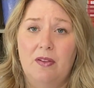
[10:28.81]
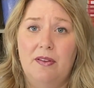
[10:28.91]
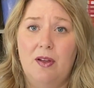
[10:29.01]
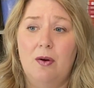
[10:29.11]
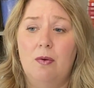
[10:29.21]

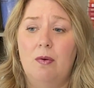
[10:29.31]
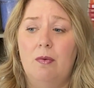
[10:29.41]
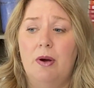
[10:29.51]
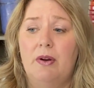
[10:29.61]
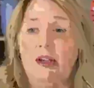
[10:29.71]
So
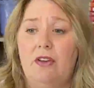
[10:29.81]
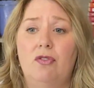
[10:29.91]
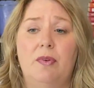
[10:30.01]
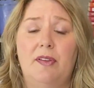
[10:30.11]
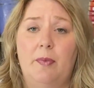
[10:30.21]
we're
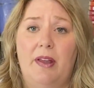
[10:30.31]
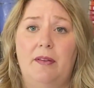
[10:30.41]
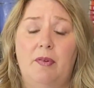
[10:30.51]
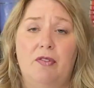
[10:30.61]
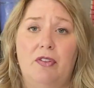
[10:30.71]
each
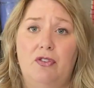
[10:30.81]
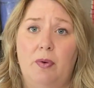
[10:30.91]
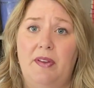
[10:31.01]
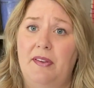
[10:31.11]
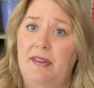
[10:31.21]
responsible for the
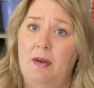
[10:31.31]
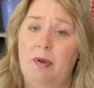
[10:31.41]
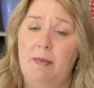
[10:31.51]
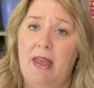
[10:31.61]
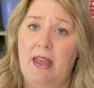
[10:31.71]
choices that
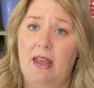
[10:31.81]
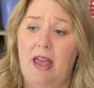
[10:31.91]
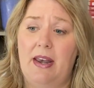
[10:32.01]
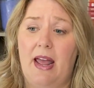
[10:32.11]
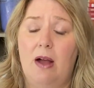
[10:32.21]
we make
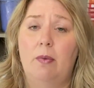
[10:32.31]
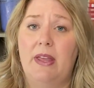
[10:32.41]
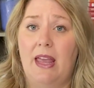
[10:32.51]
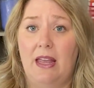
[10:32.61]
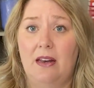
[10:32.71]
and how
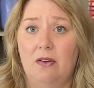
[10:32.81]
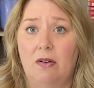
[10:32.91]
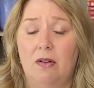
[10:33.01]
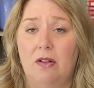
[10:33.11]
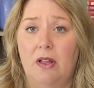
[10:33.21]
we
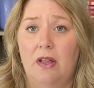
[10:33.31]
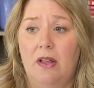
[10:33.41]
handle